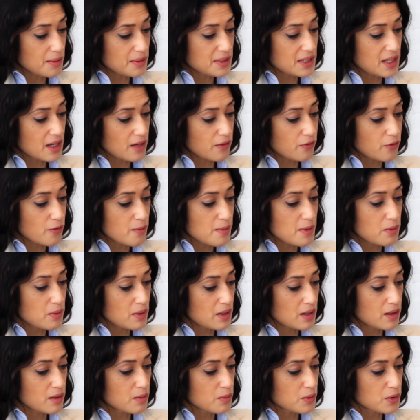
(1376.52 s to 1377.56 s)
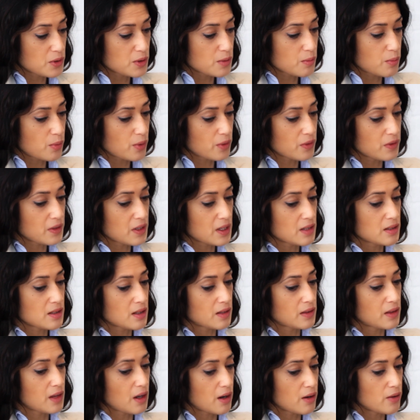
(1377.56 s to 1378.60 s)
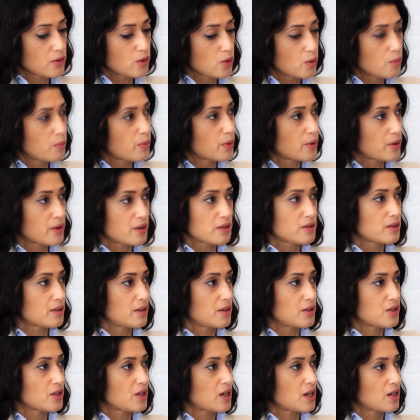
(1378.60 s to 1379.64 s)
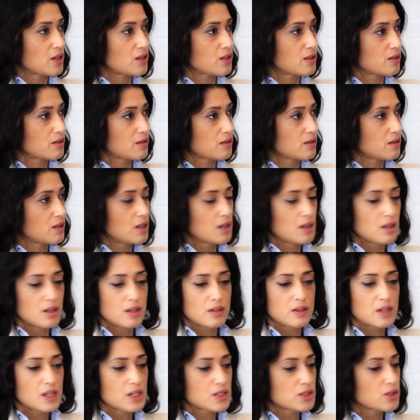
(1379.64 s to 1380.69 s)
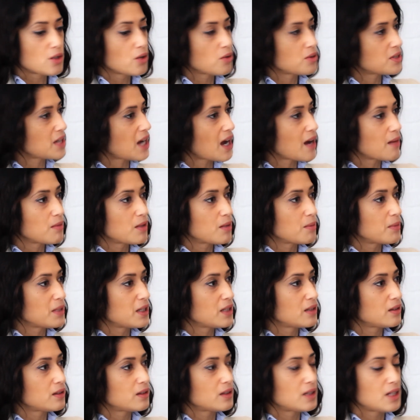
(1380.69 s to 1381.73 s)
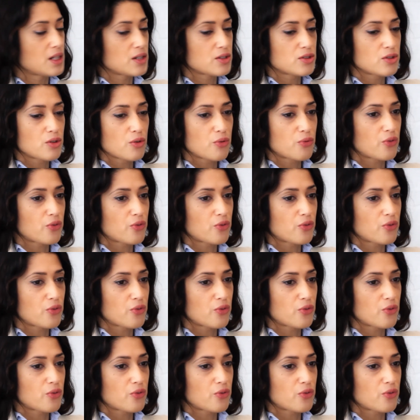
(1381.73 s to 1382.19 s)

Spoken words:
I was saying, for me, really the most important thing is that there are no borders to education. There's no time limit, there's no